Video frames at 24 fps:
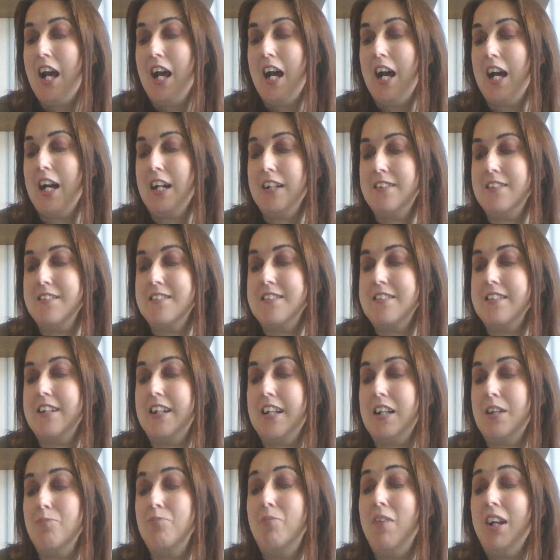And
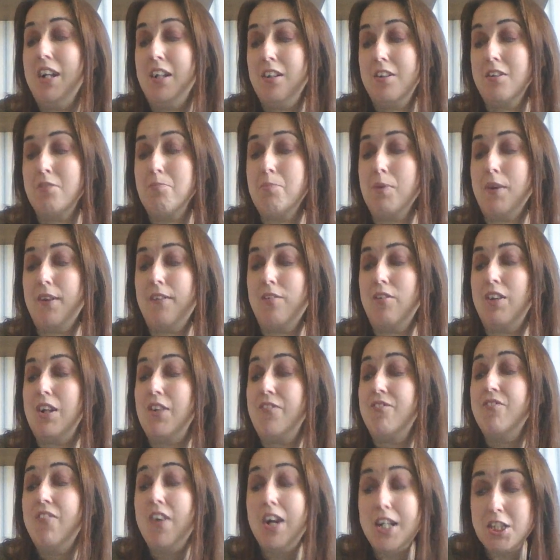um, number three,
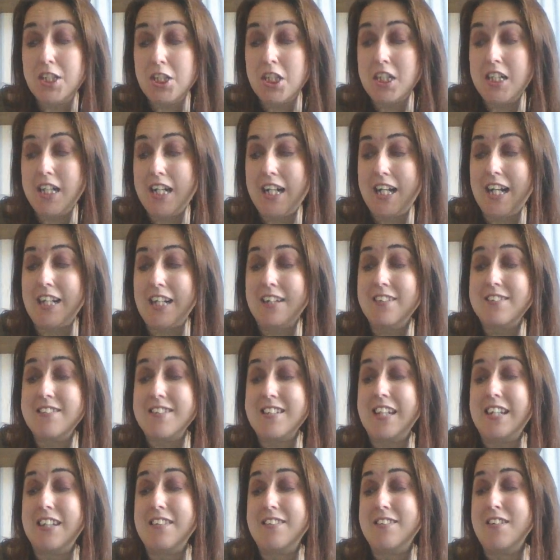Virgin
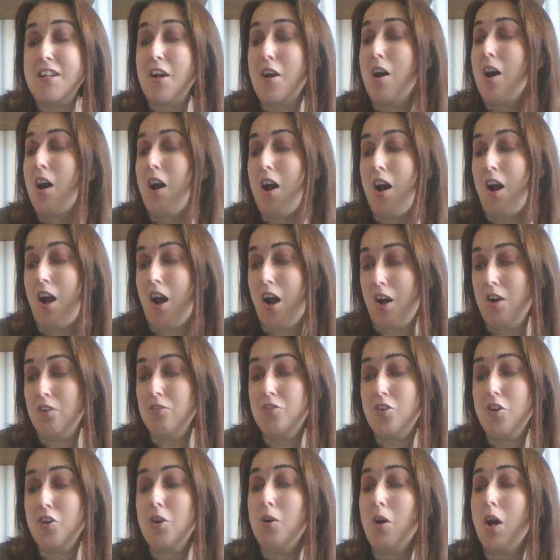Atlantic to,
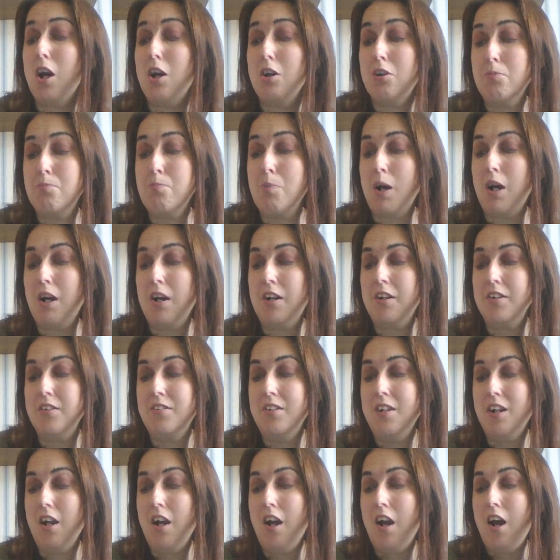to
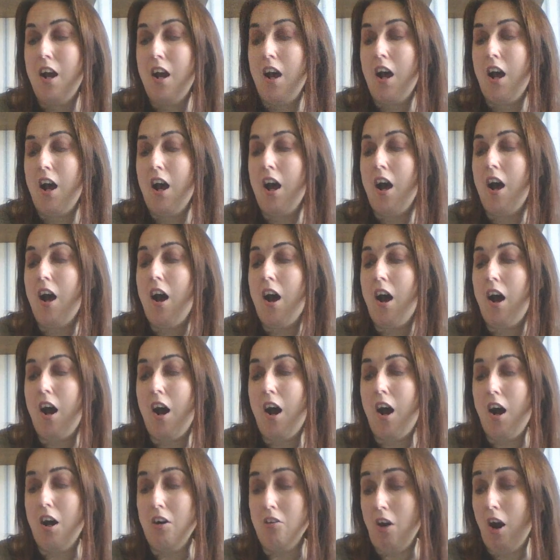open
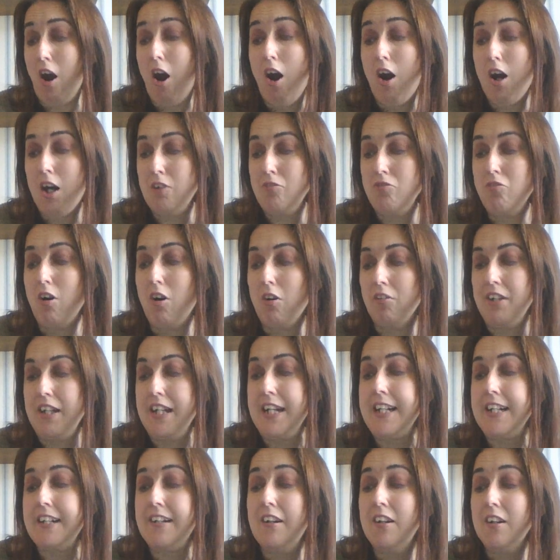
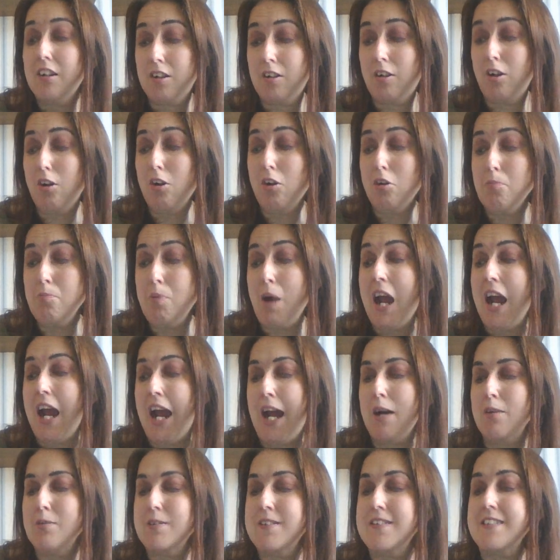ironic
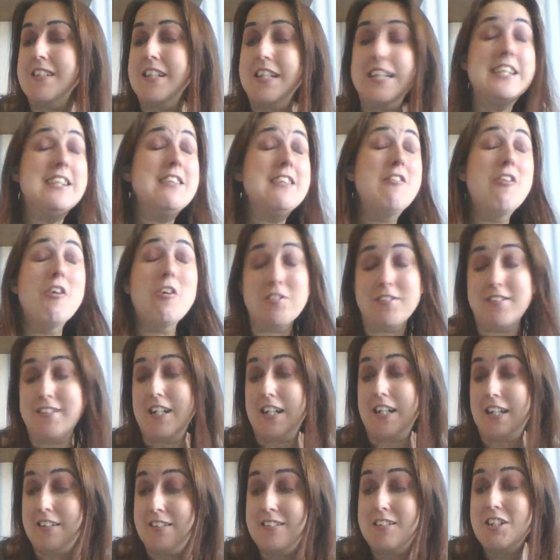clubhouse in Los
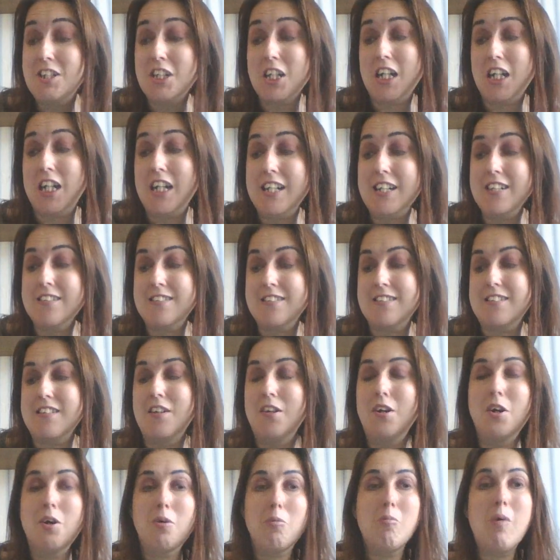Angeles.
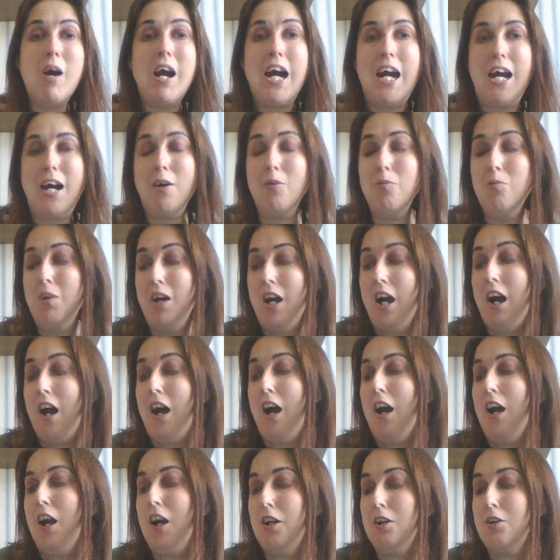Wow. I
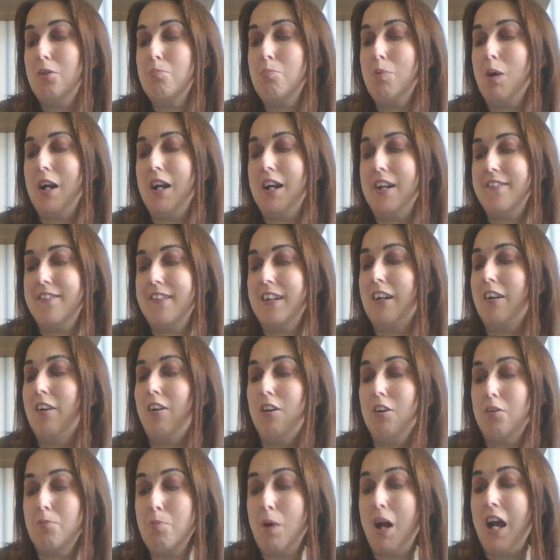hope uh, the
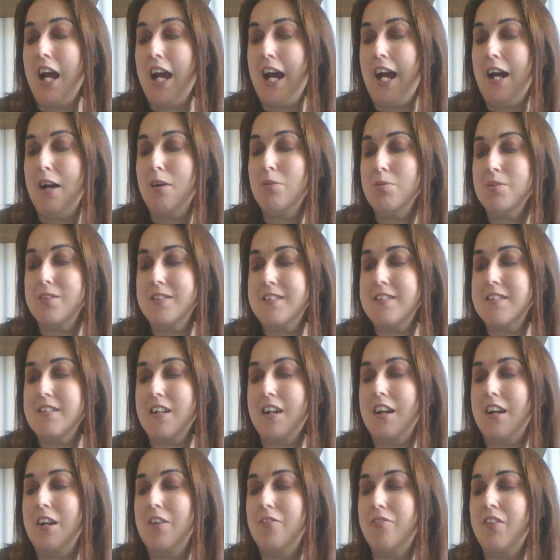clubhouse,
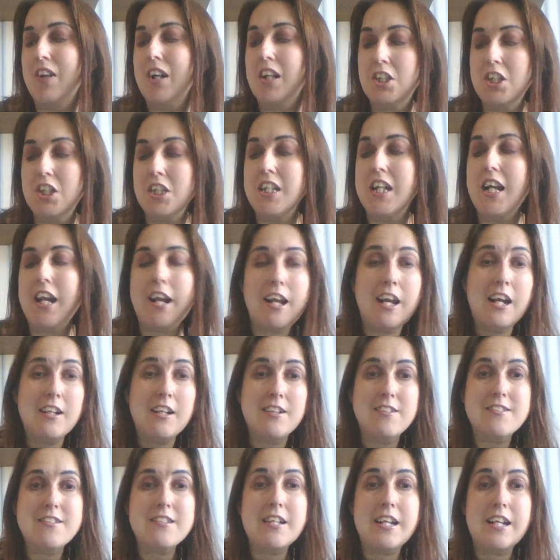uh, Virgin
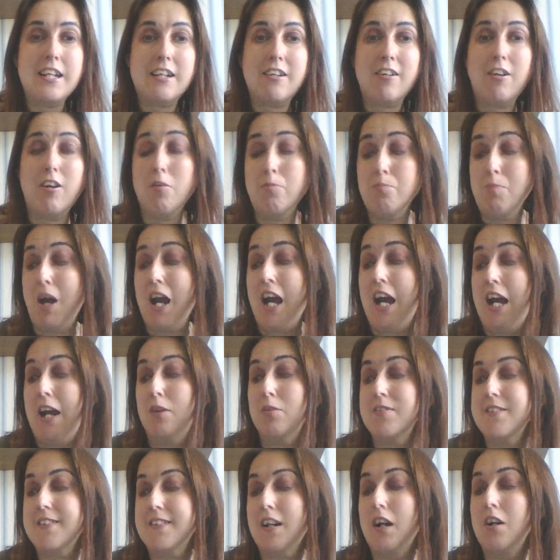Atlantic
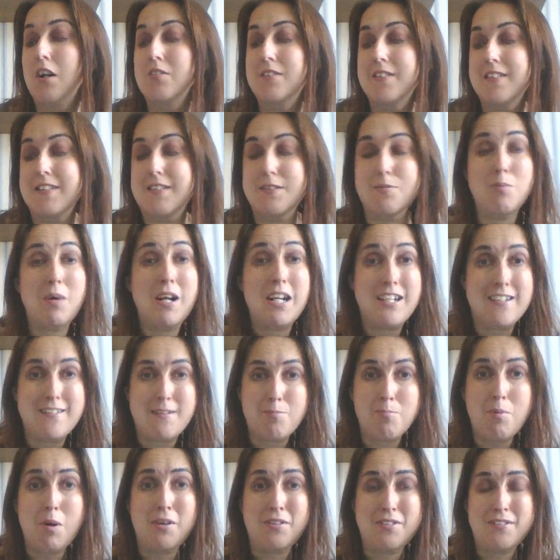clubhouse, goes as well as
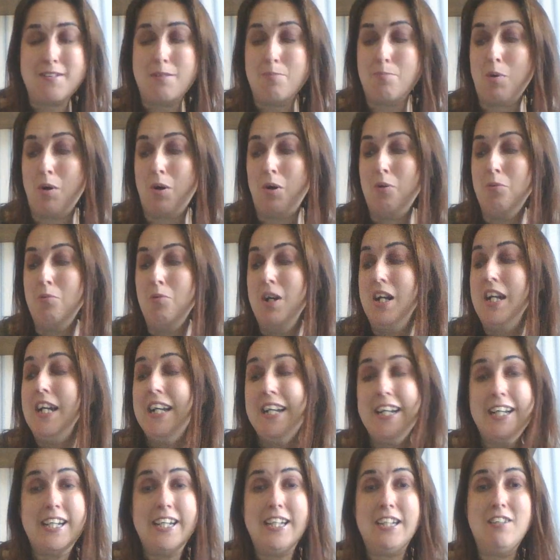possible
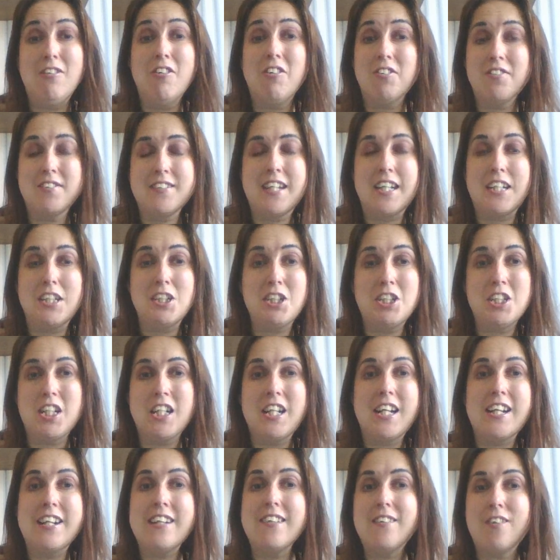in Los
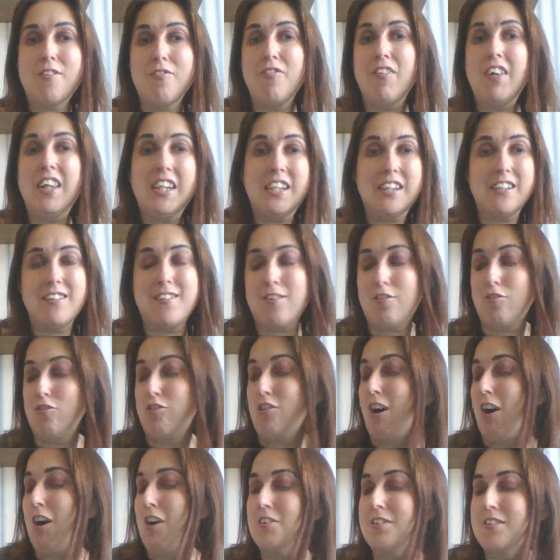Angeles. Fingers
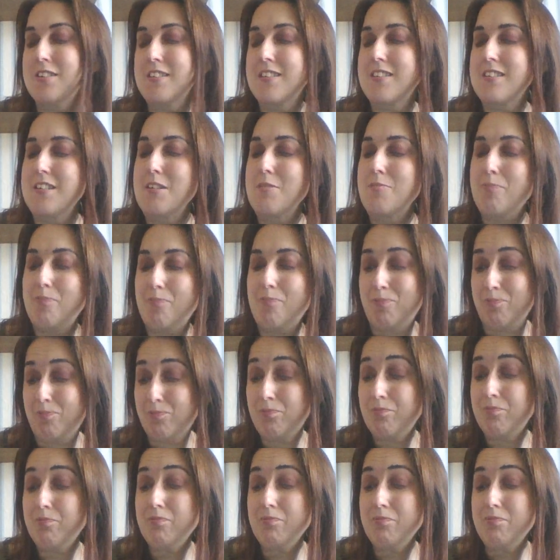crossed.
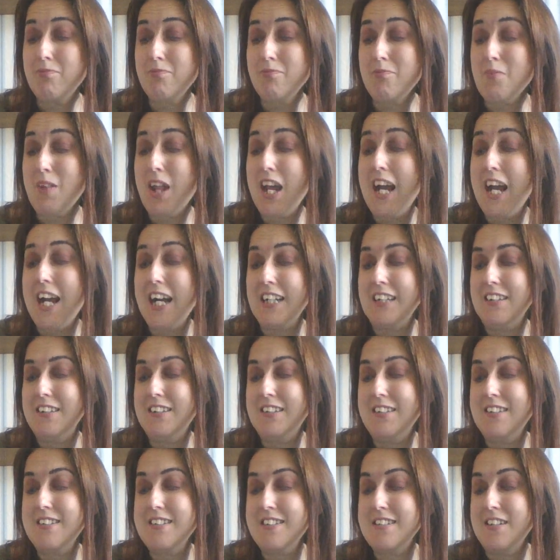
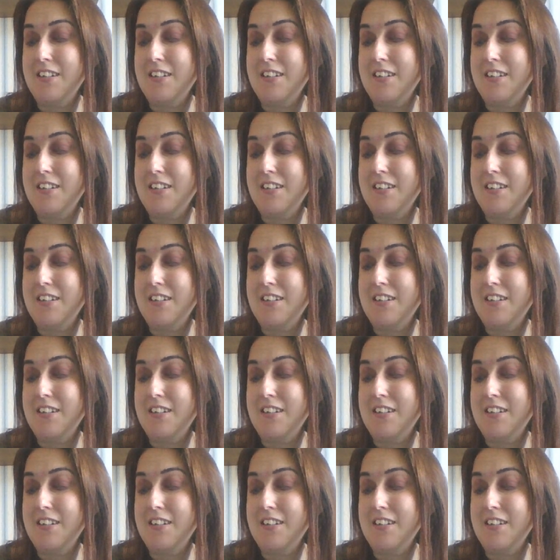And